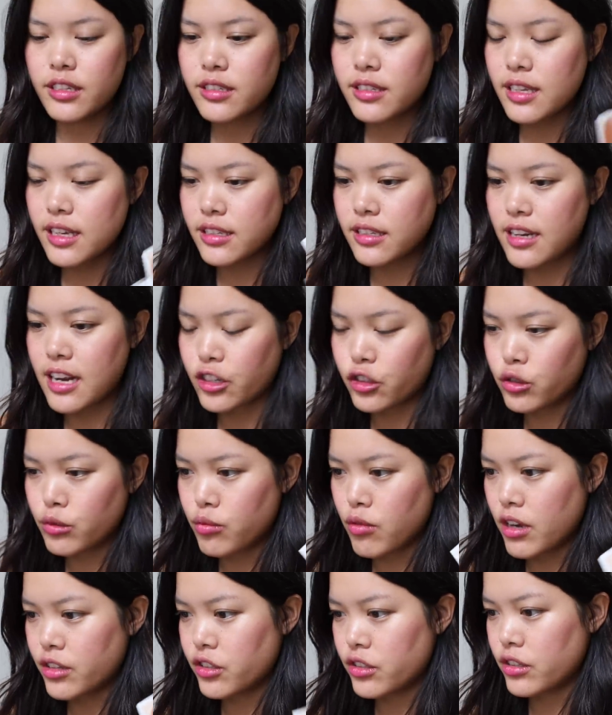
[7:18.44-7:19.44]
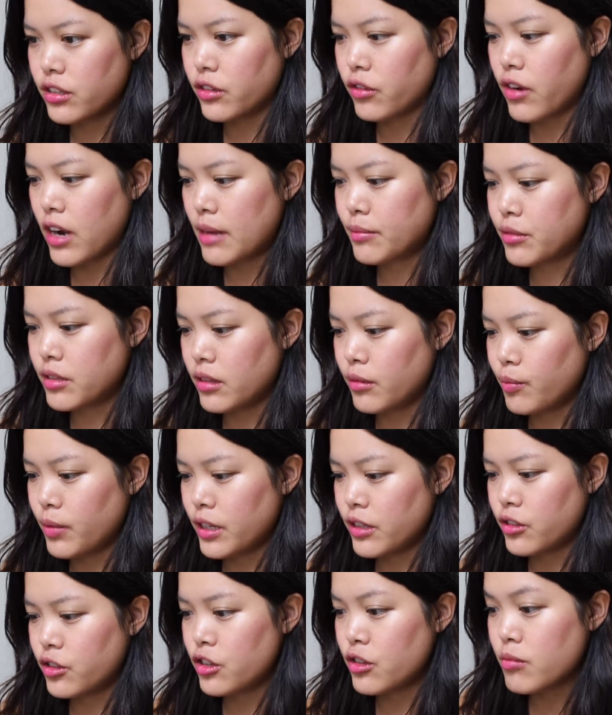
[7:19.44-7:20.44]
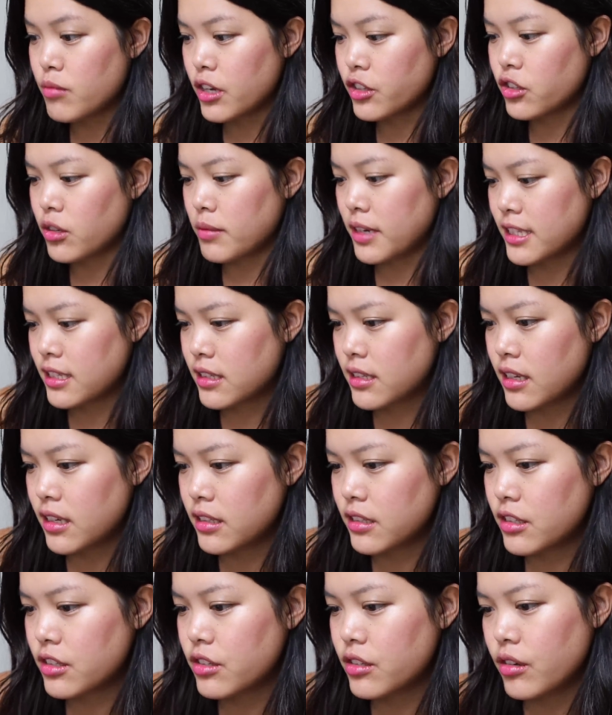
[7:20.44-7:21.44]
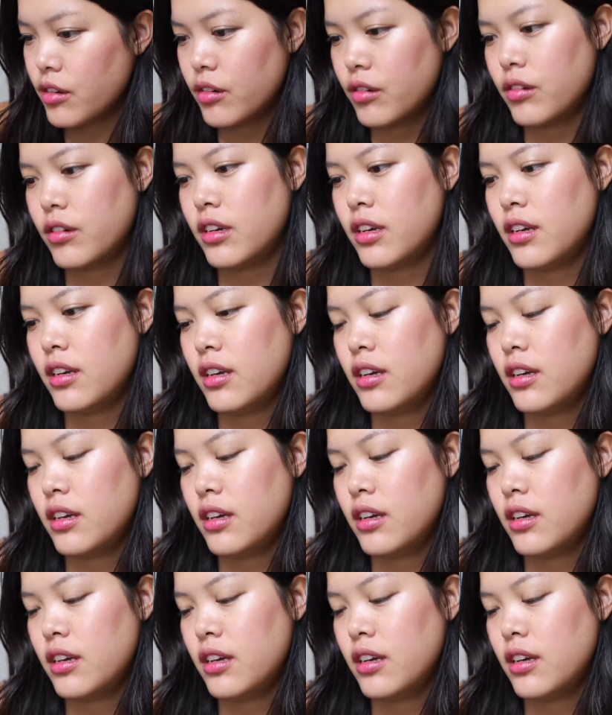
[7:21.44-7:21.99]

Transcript: This as an actual bronzer it grabs a bit too much on my skin, so